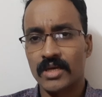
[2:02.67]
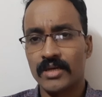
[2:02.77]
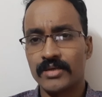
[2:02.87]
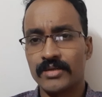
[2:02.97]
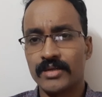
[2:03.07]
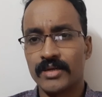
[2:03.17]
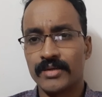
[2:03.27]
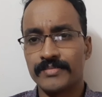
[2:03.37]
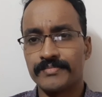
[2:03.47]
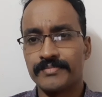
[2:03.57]
and
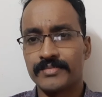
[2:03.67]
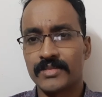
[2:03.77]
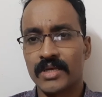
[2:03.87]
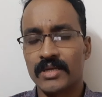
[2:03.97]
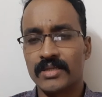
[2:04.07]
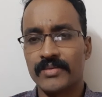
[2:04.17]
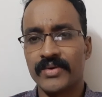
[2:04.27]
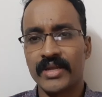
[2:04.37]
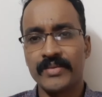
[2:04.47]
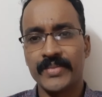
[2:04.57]
At the
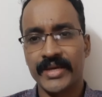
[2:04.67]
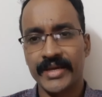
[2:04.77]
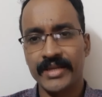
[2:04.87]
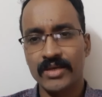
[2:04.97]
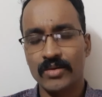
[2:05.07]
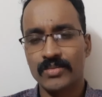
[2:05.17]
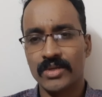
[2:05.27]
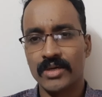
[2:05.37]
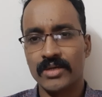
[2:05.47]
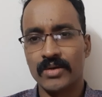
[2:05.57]
very beginning
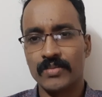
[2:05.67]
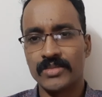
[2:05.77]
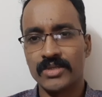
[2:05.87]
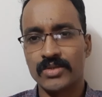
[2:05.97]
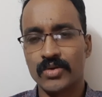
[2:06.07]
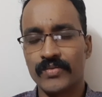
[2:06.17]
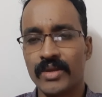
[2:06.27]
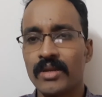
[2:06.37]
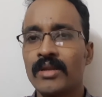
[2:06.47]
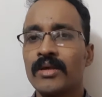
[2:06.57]
of this
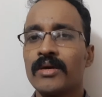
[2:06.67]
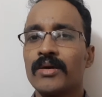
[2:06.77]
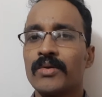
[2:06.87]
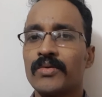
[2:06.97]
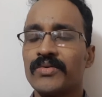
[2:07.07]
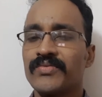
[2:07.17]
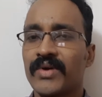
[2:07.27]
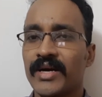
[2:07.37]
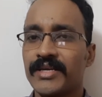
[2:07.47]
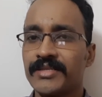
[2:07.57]
novel, we
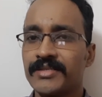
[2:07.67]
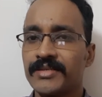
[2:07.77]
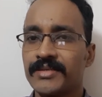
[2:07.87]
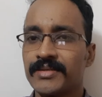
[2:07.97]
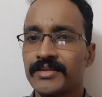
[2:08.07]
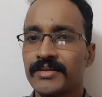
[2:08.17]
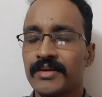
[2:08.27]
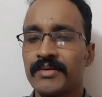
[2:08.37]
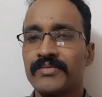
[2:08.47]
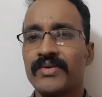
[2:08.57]
find
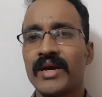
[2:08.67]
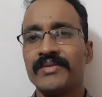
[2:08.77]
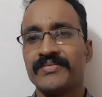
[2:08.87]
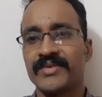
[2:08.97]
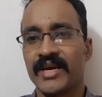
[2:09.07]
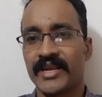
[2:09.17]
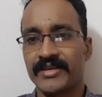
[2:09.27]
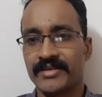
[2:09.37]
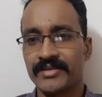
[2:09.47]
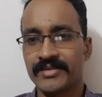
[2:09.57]
five
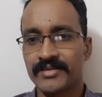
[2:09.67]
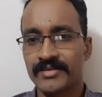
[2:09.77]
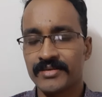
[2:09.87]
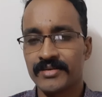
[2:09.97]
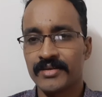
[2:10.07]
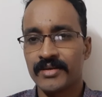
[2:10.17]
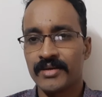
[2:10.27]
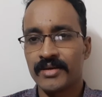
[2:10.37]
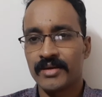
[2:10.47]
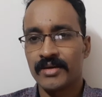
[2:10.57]
characters,
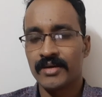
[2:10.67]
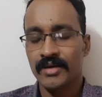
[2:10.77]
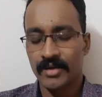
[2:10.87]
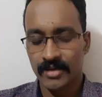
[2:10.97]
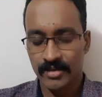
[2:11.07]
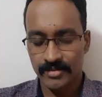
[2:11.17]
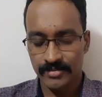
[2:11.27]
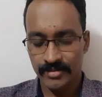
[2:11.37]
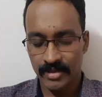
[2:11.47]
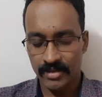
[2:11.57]

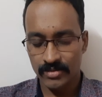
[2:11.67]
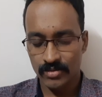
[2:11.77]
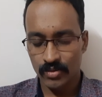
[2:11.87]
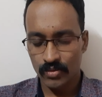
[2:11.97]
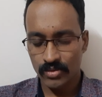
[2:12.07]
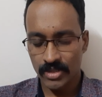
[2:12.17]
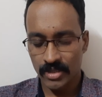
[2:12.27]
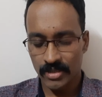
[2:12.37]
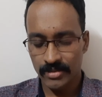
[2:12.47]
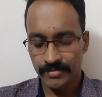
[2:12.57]
and those
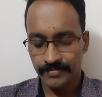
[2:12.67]
are